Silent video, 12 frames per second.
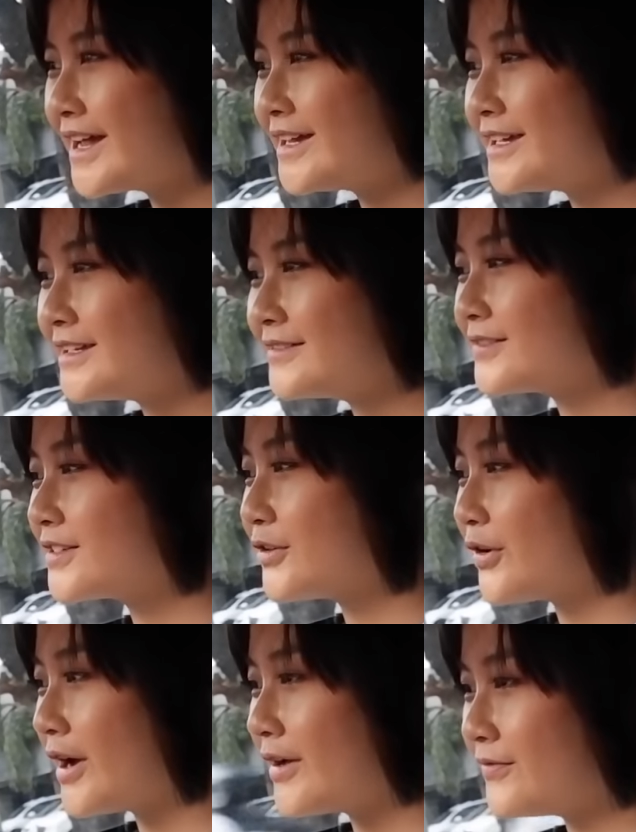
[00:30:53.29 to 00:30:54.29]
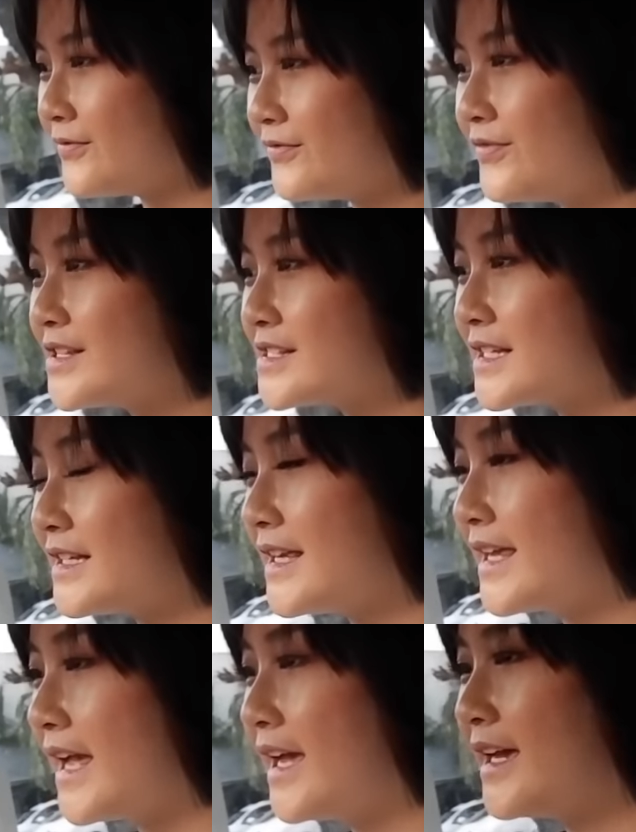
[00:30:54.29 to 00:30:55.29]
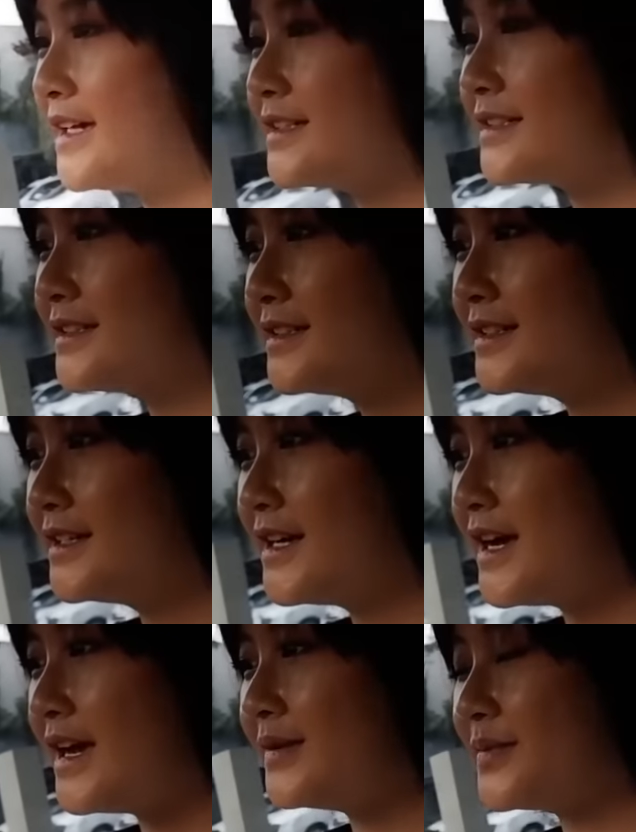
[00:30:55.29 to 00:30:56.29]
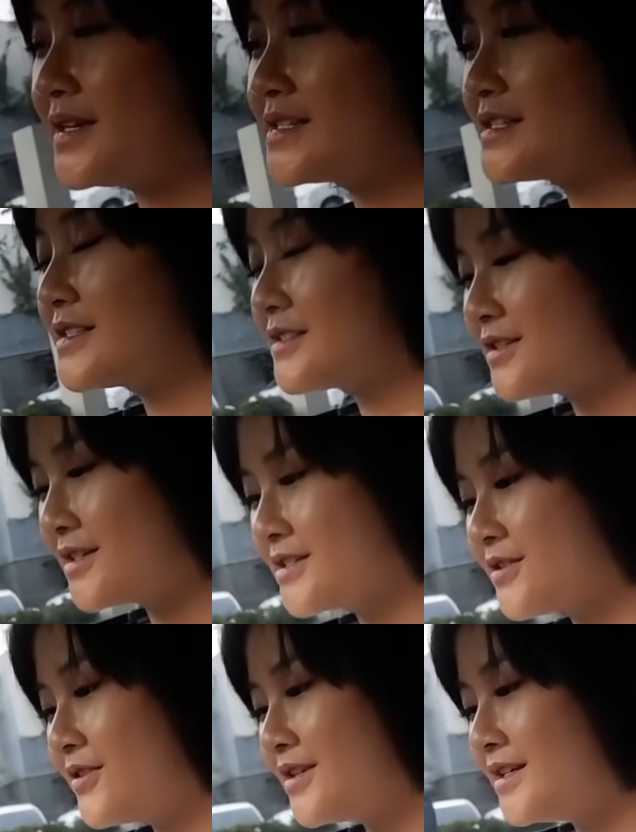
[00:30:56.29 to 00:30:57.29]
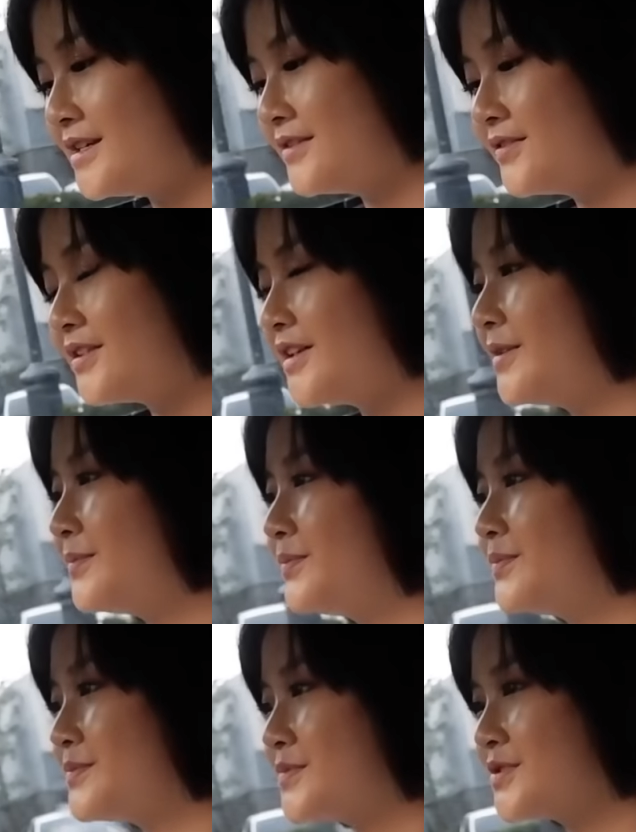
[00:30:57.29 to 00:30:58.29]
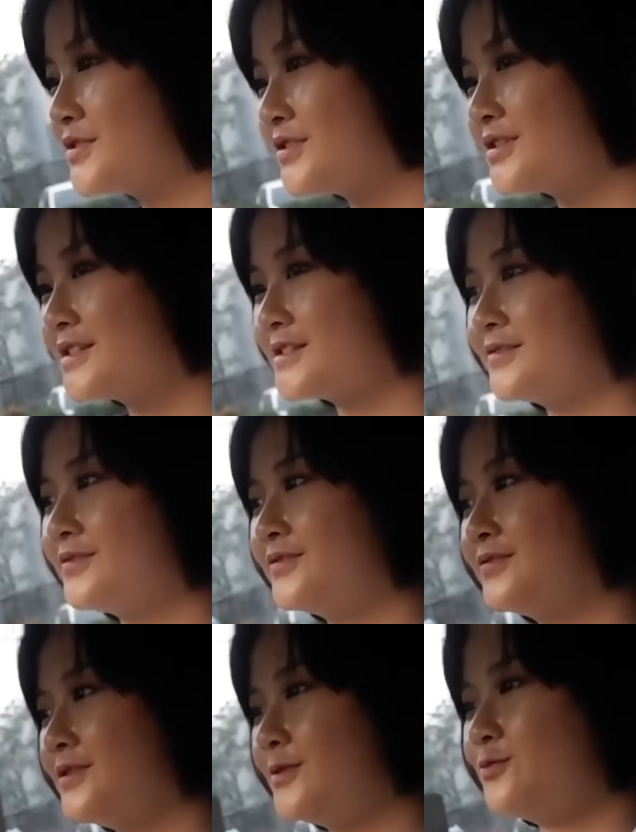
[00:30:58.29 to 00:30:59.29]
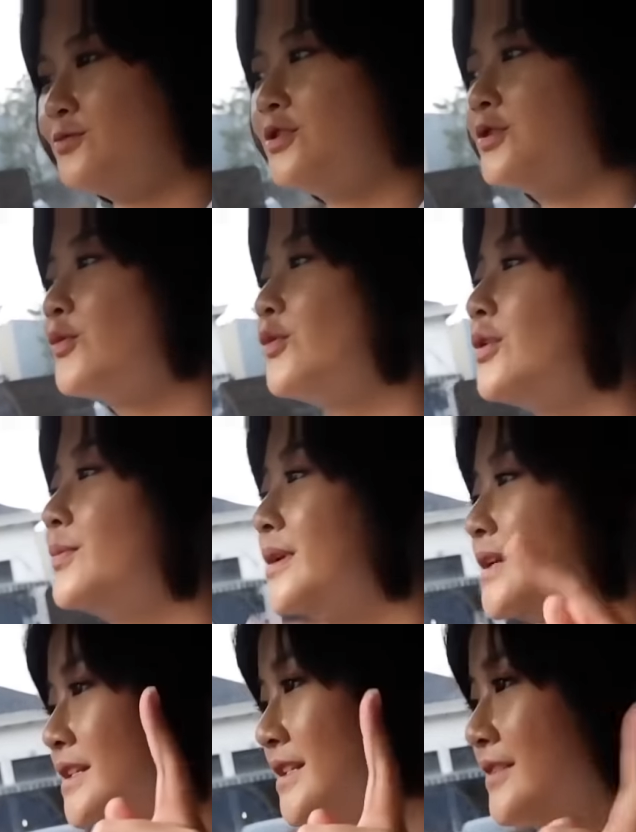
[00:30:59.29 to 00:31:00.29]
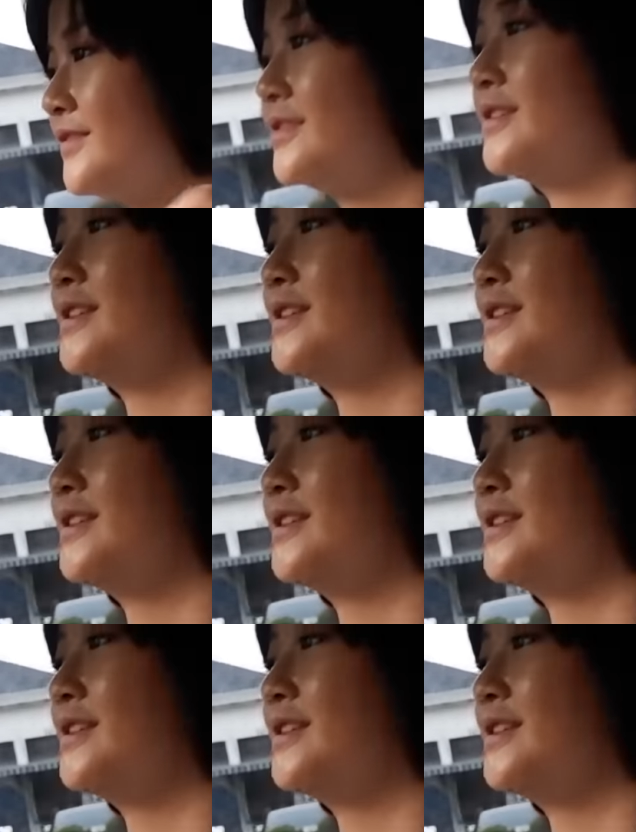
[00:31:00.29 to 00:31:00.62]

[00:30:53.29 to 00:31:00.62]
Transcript: today, even though I physically can't. And my sister has already given up. So this is a, a one-woman endeavor